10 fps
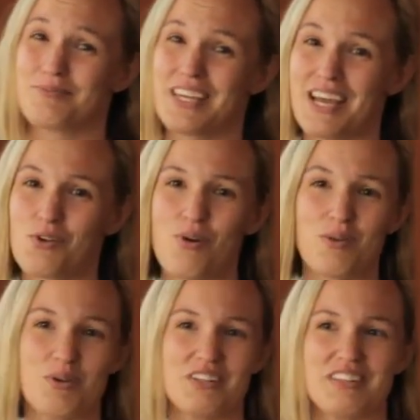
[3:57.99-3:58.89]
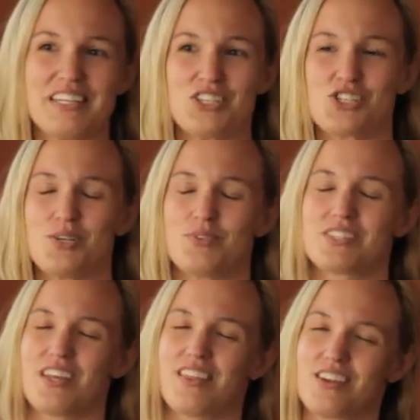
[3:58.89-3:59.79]
he had quite a bit of leash. He
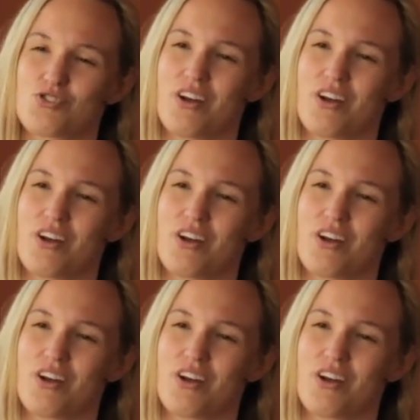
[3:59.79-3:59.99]
was, I think,